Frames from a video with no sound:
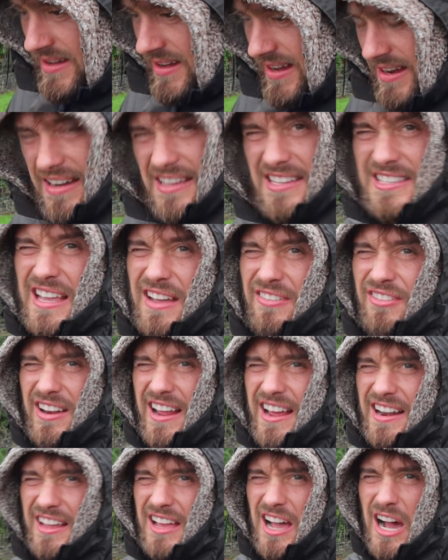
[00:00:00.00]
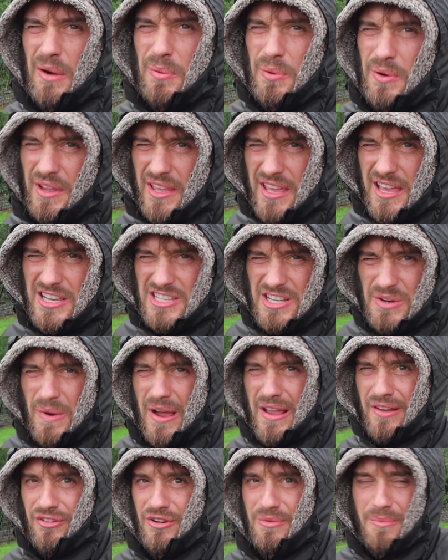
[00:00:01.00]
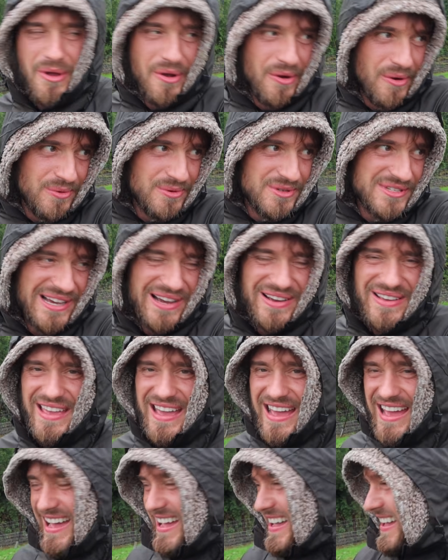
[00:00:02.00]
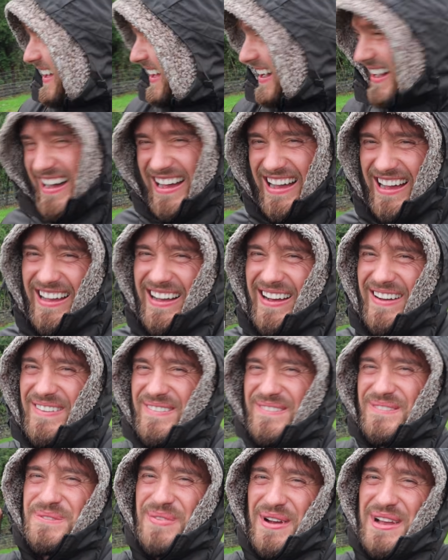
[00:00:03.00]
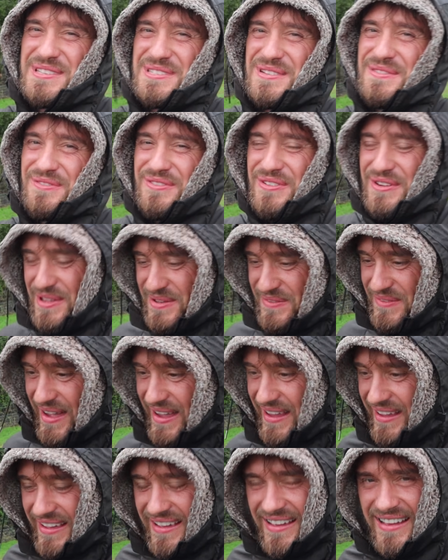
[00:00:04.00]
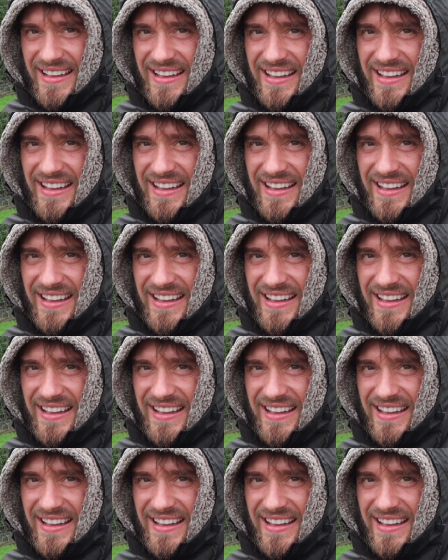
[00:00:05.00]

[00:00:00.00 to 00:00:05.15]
and he's definitely had a couple of years away from it all. So yeah, I'm buzzing for you, mate.